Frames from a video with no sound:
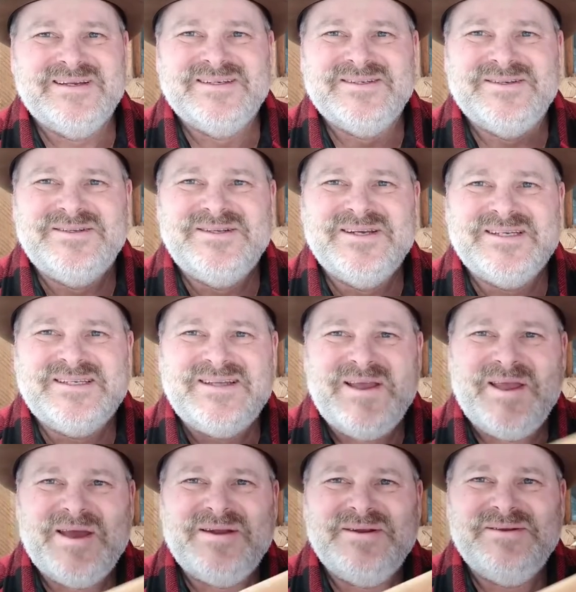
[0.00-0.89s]
So just
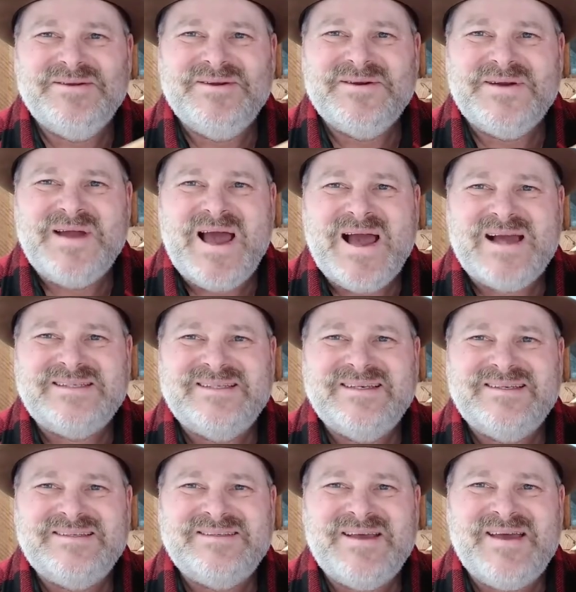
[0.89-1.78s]
handle your
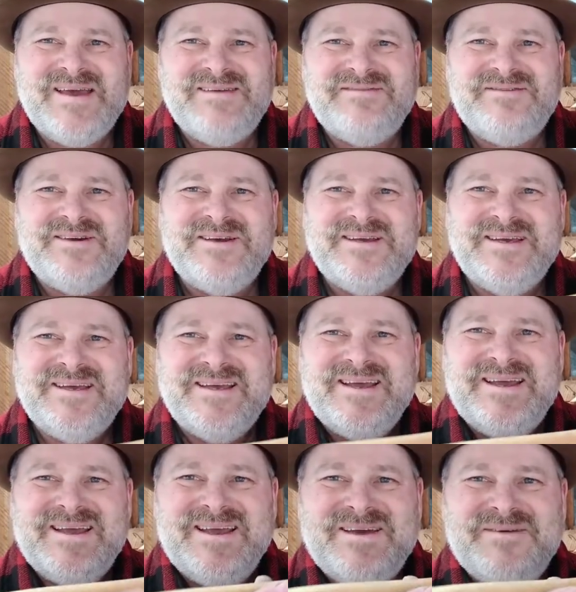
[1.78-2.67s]
axes safe,
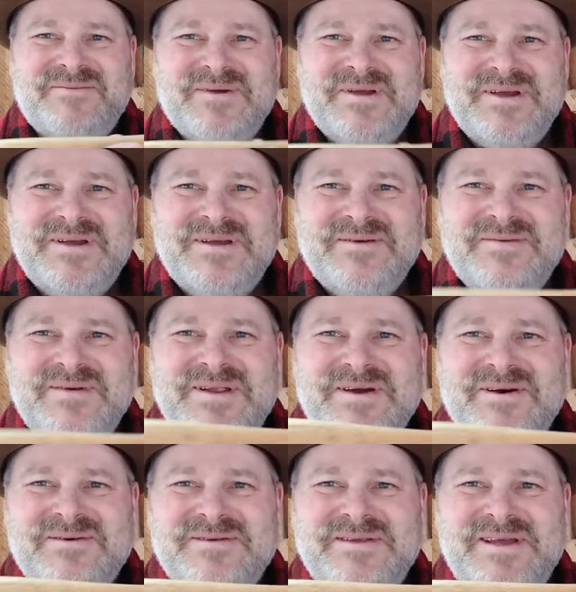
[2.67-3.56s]
and we
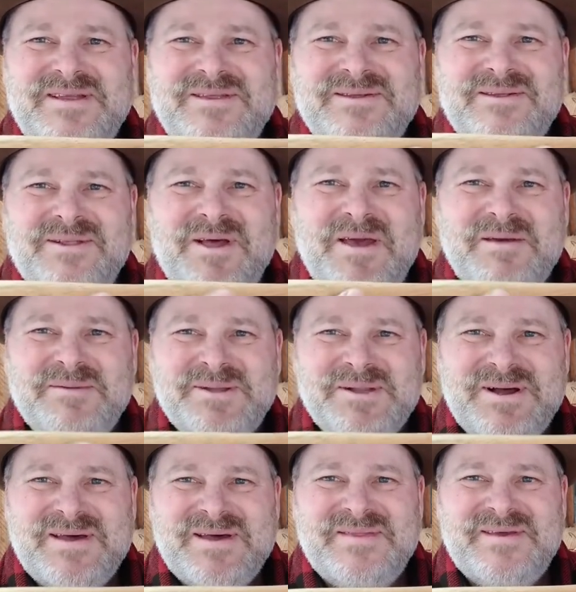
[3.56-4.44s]
don't need the
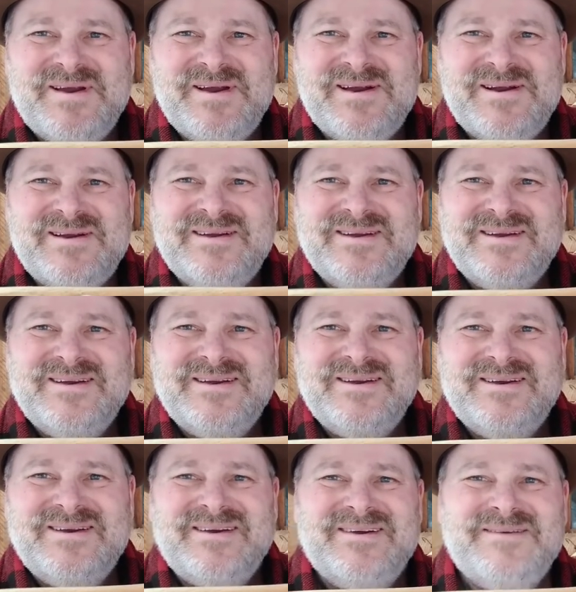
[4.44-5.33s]
label on there.
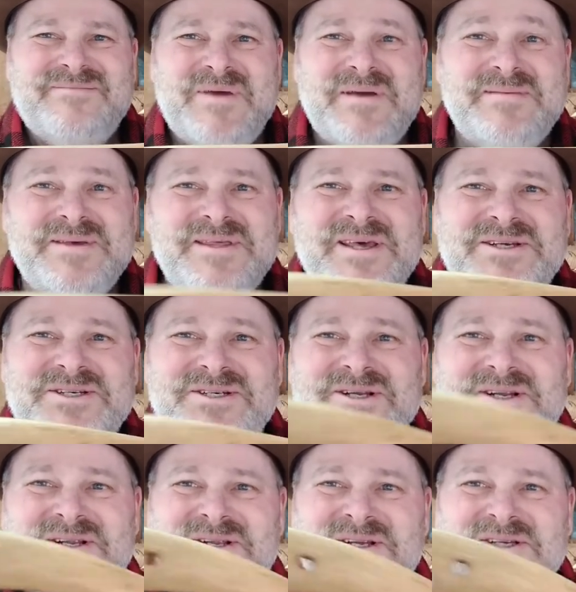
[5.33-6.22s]
Maybe they
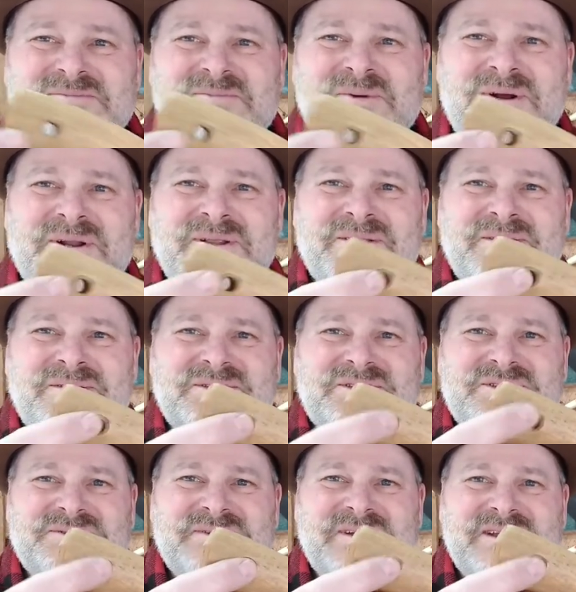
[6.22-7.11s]
should have just put a little
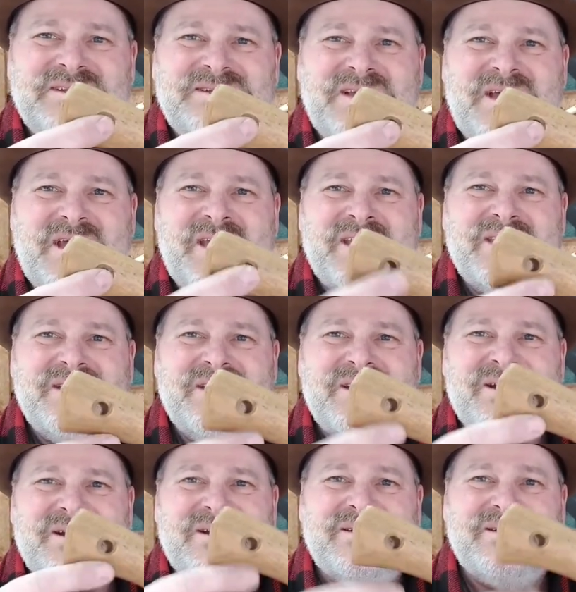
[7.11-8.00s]
string tag
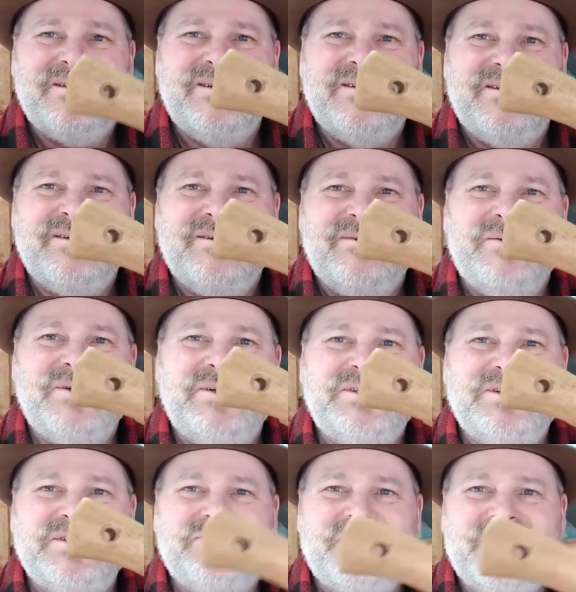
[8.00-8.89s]
here,
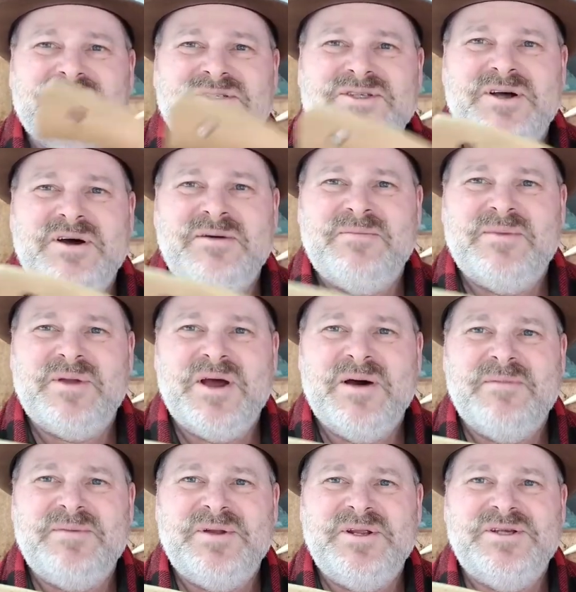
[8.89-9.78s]
which is what some
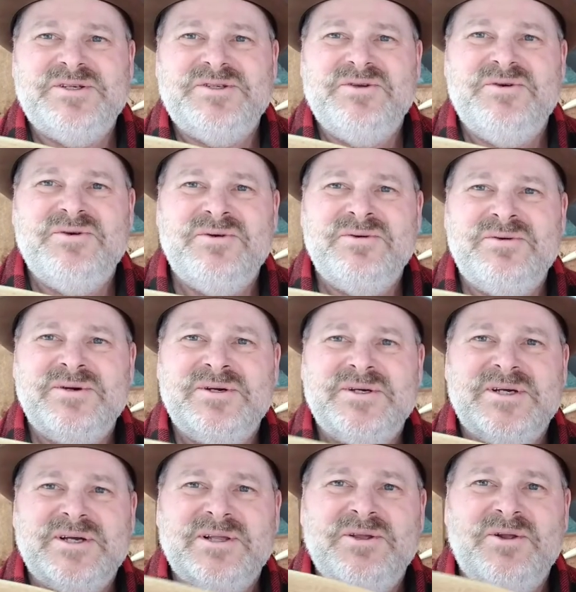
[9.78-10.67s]
companies do,
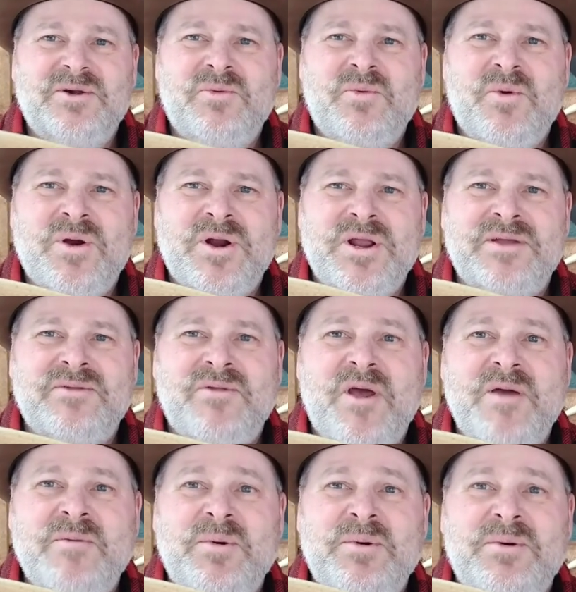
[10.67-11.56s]
a little warning
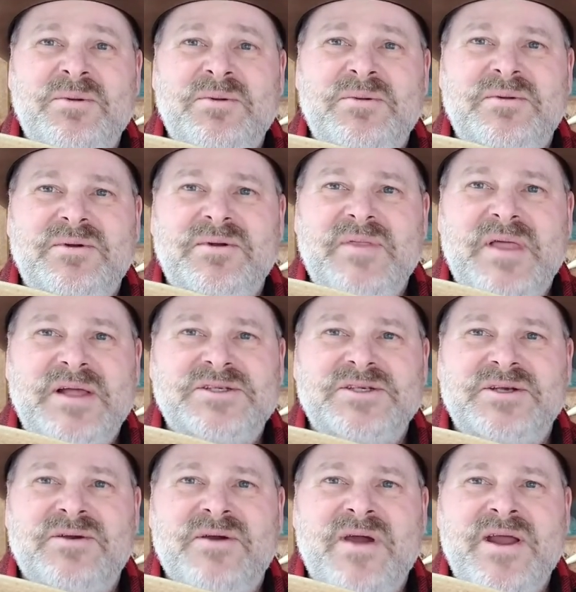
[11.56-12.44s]
label.
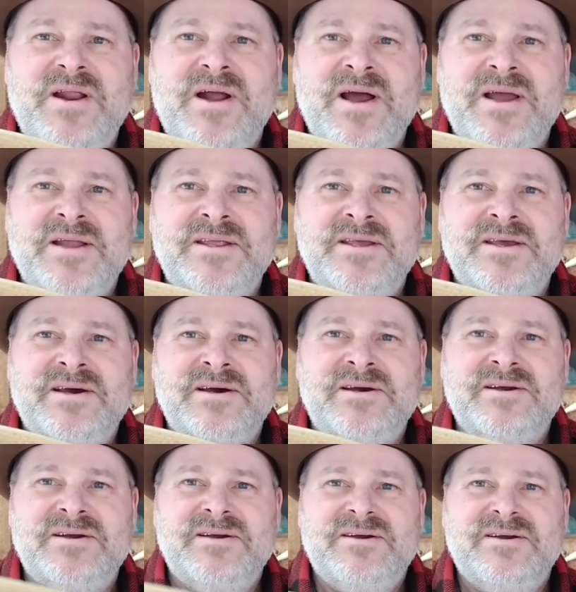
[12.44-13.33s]
That's a great
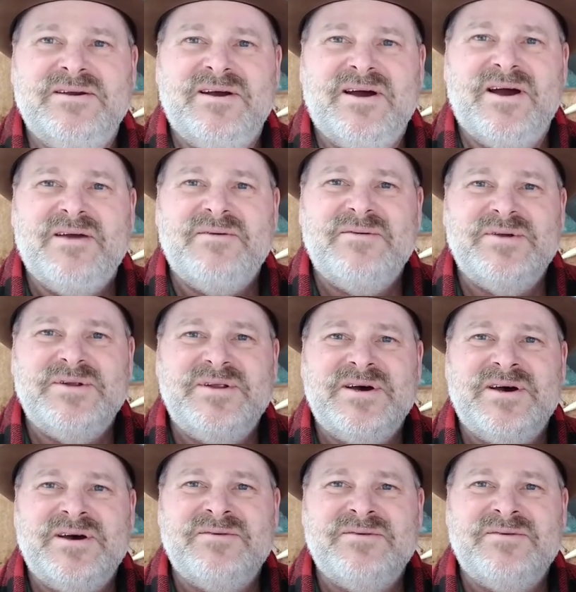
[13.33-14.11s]
idea. I would